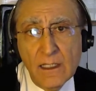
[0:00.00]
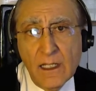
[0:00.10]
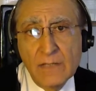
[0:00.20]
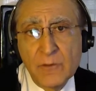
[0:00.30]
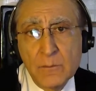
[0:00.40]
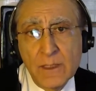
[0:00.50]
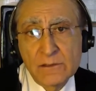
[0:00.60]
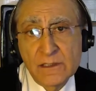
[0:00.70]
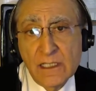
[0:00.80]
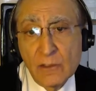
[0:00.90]
And for
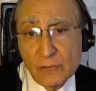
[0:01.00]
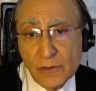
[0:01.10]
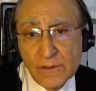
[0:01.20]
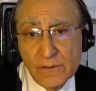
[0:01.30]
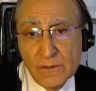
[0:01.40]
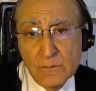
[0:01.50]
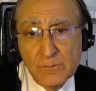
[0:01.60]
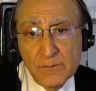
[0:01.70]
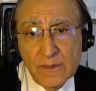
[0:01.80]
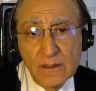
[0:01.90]
multiculturalism,
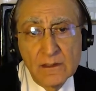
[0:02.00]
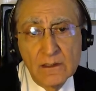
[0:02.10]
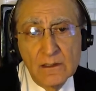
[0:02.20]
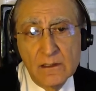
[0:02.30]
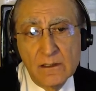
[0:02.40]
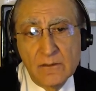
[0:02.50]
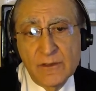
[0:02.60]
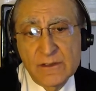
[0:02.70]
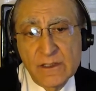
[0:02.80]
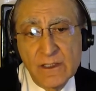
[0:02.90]

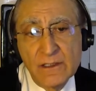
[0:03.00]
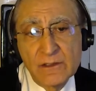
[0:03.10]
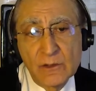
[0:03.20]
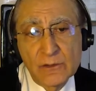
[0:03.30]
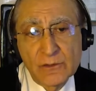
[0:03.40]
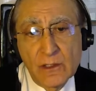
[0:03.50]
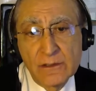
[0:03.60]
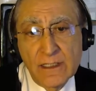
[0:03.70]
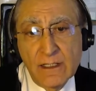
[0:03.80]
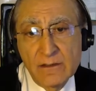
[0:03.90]
fraternity or
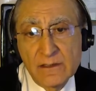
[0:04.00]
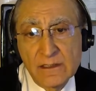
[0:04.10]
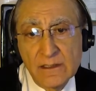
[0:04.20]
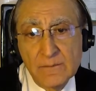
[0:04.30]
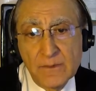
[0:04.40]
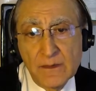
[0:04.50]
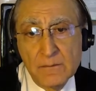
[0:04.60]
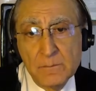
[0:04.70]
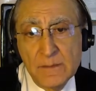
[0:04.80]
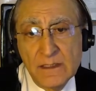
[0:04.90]
solidarity
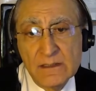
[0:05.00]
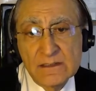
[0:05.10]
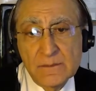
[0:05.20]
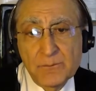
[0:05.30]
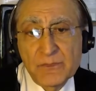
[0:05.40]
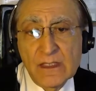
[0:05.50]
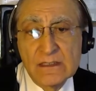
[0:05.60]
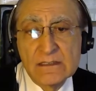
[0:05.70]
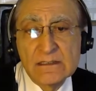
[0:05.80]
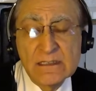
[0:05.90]
means
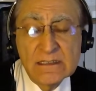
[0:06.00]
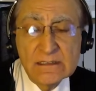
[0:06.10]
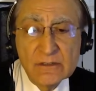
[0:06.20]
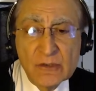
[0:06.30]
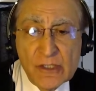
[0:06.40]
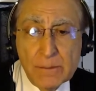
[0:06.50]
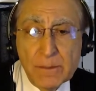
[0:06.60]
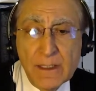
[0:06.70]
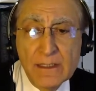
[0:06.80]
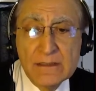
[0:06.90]
citizenship
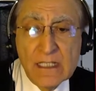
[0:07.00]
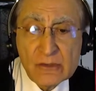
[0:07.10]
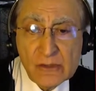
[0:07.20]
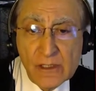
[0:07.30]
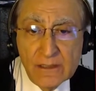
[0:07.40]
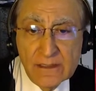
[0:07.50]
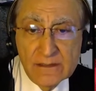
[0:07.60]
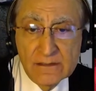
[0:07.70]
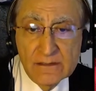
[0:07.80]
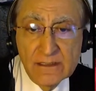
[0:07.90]
and national
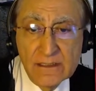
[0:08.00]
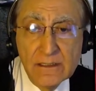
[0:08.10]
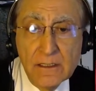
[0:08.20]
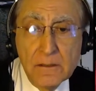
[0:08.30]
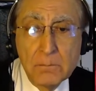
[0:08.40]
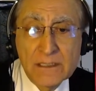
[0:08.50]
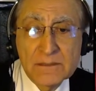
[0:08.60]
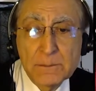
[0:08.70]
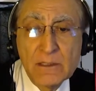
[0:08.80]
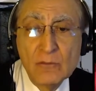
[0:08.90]
identity
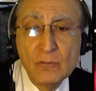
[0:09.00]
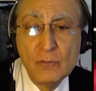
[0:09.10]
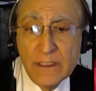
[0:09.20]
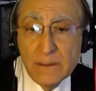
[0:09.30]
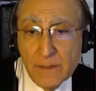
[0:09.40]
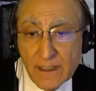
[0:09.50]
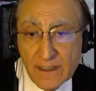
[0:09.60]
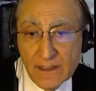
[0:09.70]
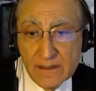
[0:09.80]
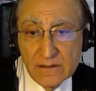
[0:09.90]
must be
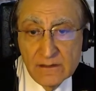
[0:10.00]
remade